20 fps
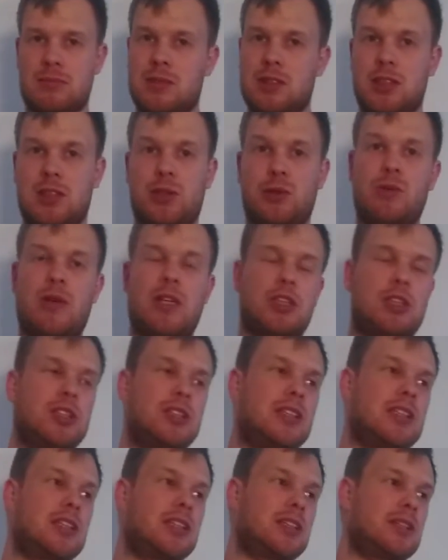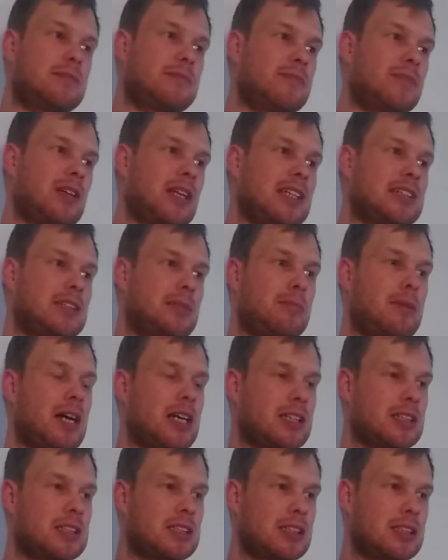strategy, as a
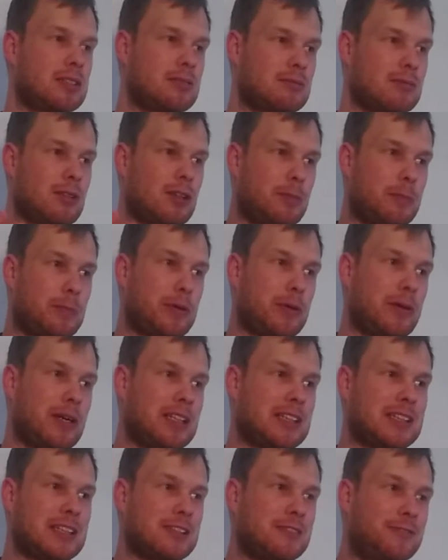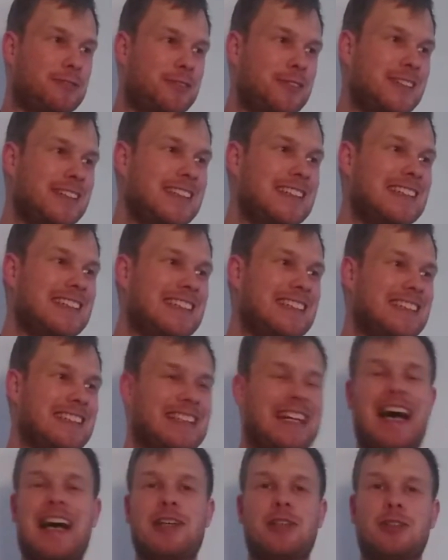marketing operative,
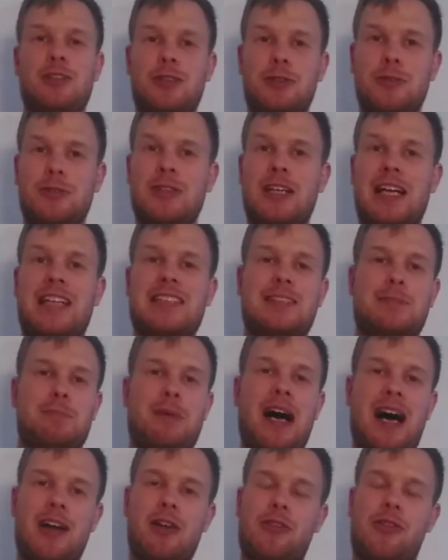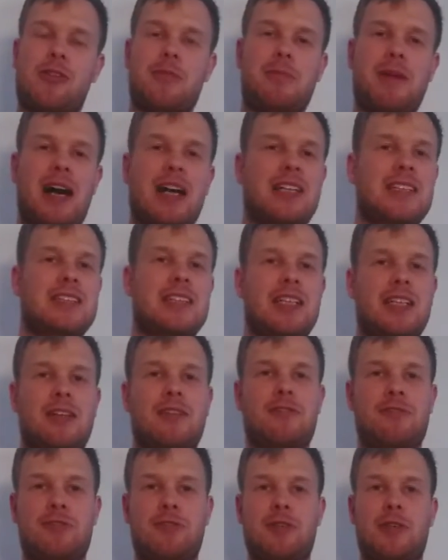I don't know, as part of the marketing
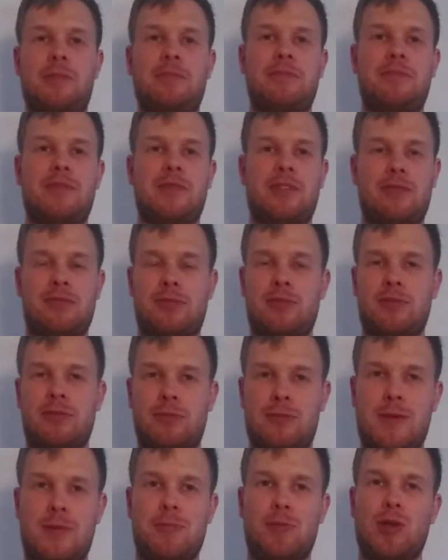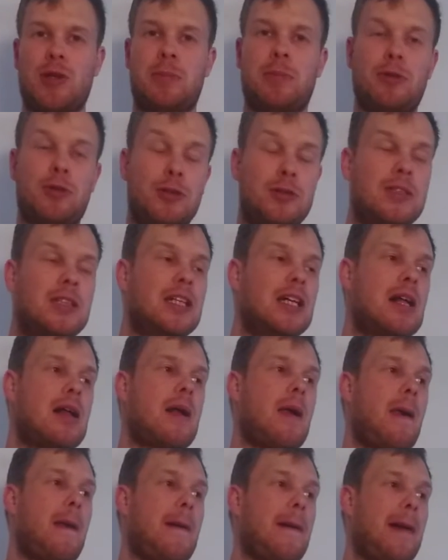from Red Bull.
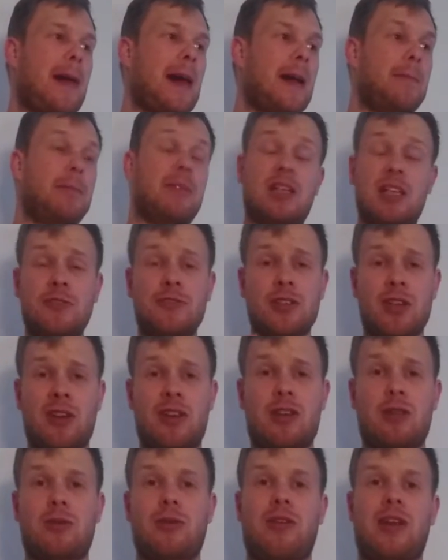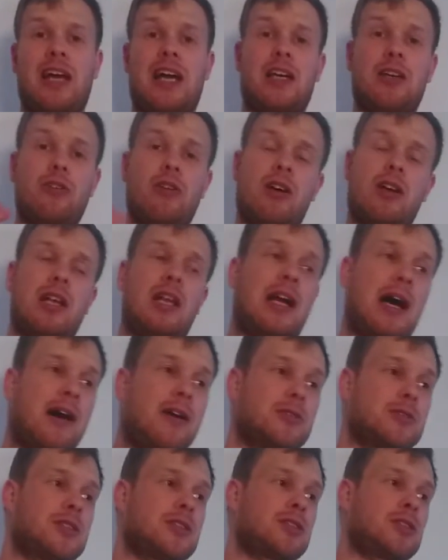Even though they are not
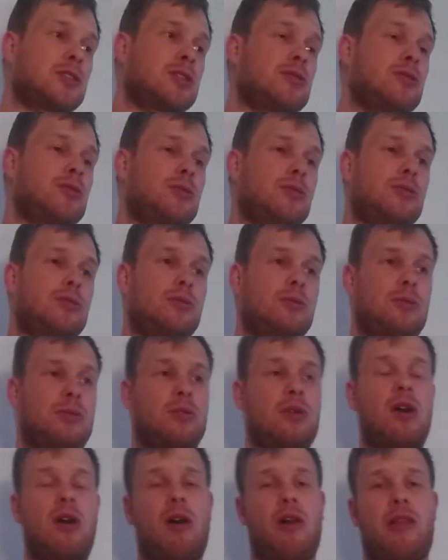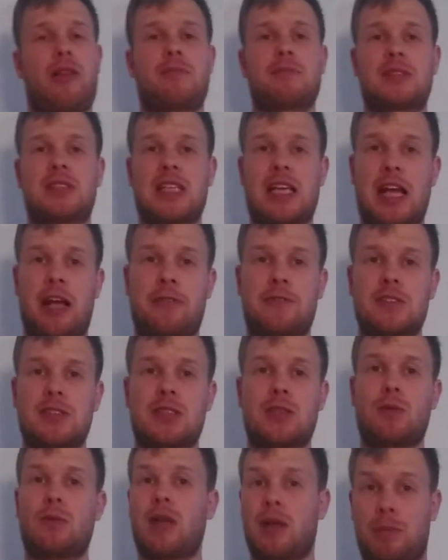allowed to call
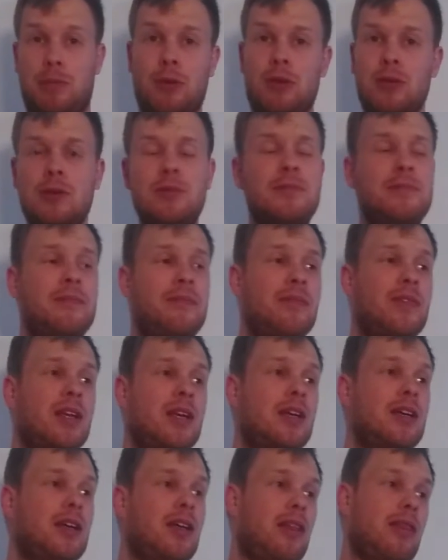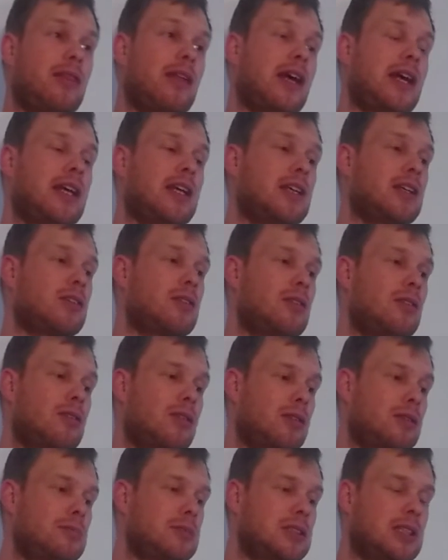themselves Red Bull, they call
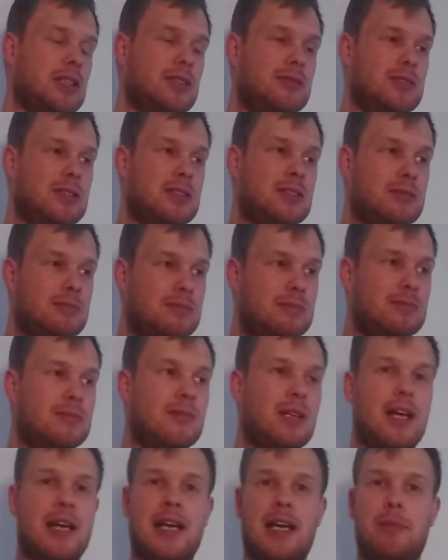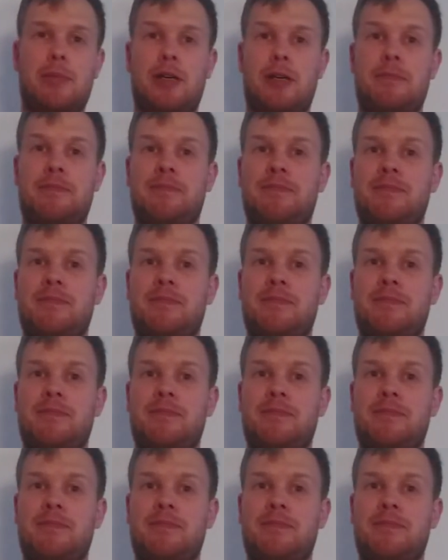themselves RB.